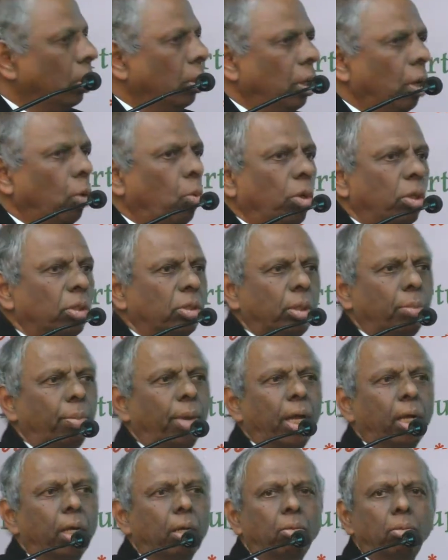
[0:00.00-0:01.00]
Now, what is the
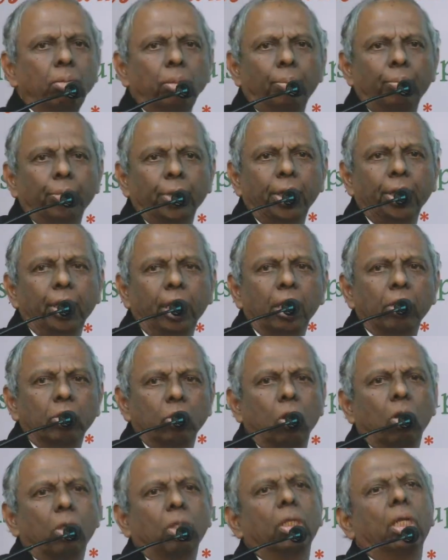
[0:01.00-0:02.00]
background? India has
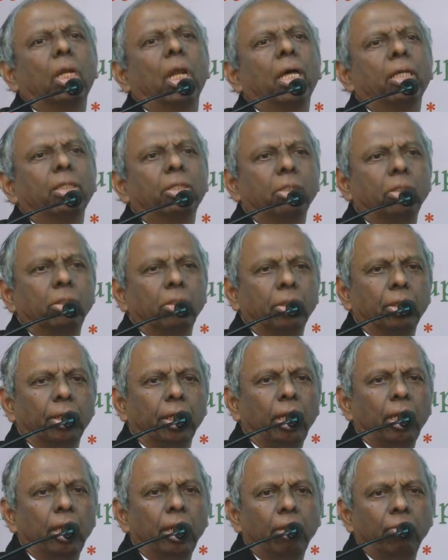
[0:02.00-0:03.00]
got the largest
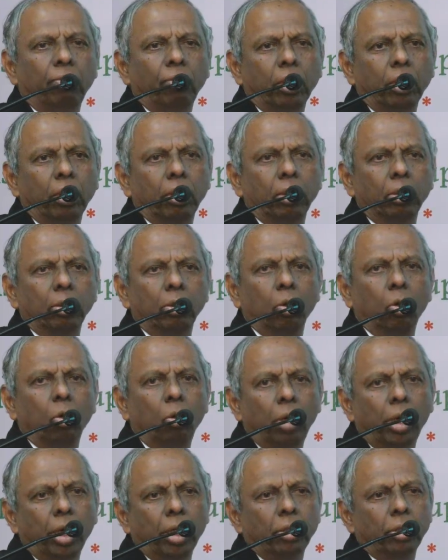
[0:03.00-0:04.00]
rail network, the
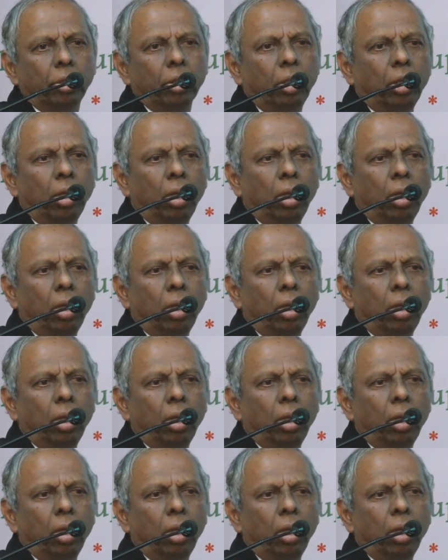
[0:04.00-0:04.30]
oldest,